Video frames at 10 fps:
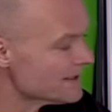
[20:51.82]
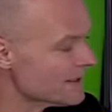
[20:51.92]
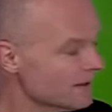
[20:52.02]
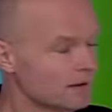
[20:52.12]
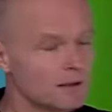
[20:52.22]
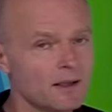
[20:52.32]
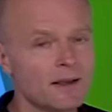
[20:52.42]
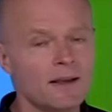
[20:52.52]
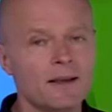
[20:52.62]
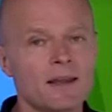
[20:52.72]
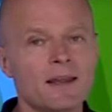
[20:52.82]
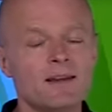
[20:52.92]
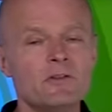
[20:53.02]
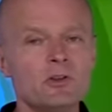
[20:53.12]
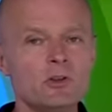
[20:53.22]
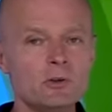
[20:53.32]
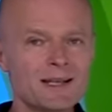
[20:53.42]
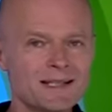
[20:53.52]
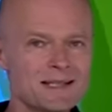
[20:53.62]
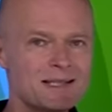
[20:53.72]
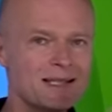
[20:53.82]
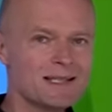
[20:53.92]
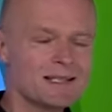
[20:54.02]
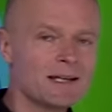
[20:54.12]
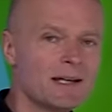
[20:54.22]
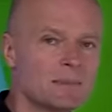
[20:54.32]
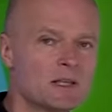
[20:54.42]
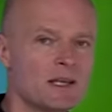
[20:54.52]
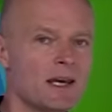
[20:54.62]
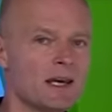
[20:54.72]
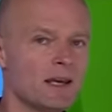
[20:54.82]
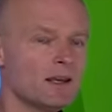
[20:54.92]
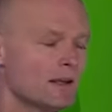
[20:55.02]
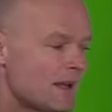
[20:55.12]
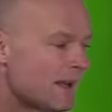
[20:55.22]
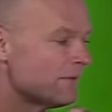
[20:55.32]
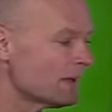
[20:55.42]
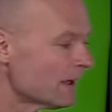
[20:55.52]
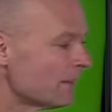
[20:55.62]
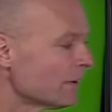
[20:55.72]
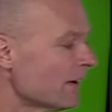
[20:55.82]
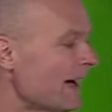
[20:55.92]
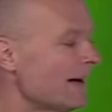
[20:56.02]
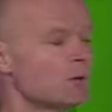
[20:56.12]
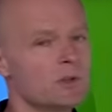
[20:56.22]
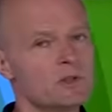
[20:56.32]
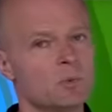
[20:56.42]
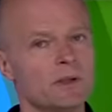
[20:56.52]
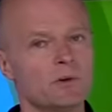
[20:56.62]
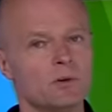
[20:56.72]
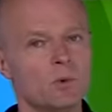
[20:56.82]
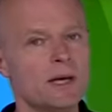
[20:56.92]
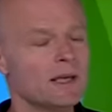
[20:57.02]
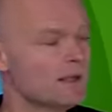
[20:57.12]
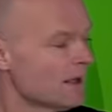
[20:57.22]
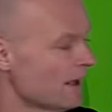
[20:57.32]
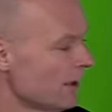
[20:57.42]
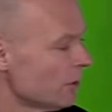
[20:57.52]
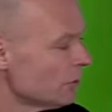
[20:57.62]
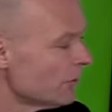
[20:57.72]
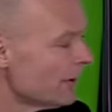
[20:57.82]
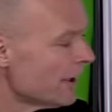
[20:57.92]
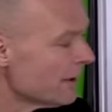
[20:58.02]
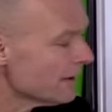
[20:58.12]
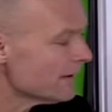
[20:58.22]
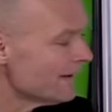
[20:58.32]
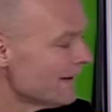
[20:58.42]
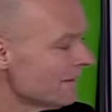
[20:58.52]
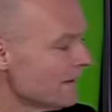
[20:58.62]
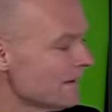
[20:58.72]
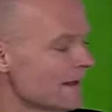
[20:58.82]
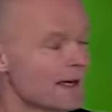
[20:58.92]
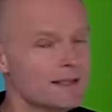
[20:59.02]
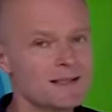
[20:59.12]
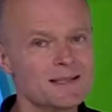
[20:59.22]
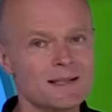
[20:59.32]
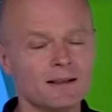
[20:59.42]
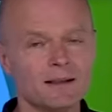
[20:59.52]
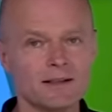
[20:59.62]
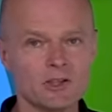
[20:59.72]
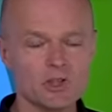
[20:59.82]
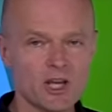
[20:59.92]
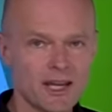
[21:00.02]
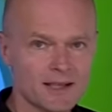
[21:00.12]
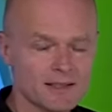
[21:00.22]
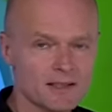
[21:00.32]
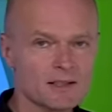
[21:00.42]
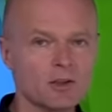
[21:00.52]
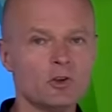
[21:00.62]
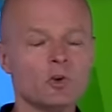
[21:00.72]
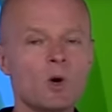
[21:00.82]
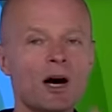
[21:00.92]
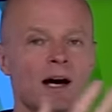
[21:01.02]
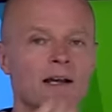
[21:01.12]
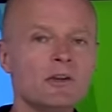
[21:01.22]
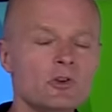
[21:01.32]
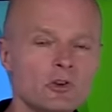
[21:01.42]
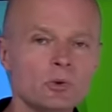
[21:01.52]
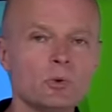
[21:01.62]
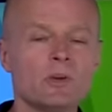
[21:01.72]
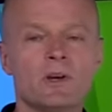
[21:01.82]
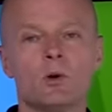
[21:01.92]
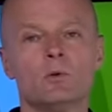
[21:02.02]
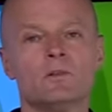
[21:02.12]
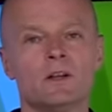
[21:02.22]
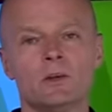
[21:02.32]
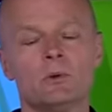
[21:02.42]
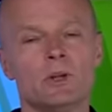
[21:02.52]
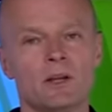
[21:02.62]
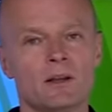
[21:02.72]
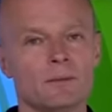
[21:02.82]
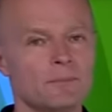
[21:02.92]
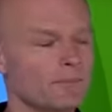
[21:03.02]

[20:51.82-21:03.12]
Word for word: cell. If you do that 6 times a day, every couple of hours while you're awake, you're not giving that cell a chance to undo the overloading.